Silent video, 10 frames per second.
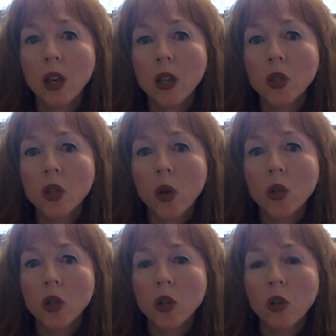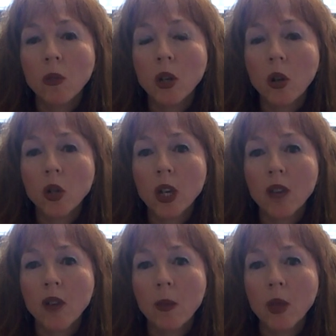is so determined not to
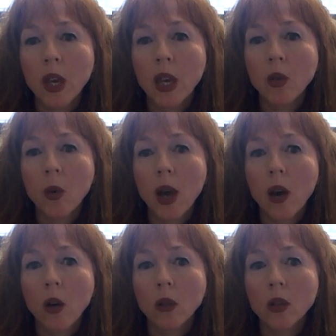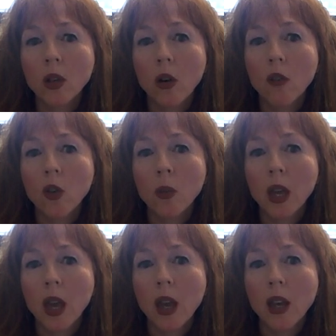give up the getaway halter of her
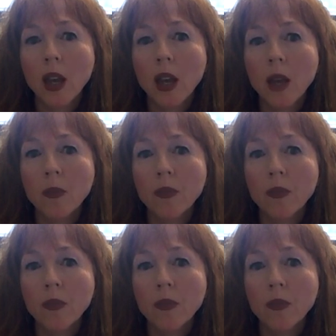bikini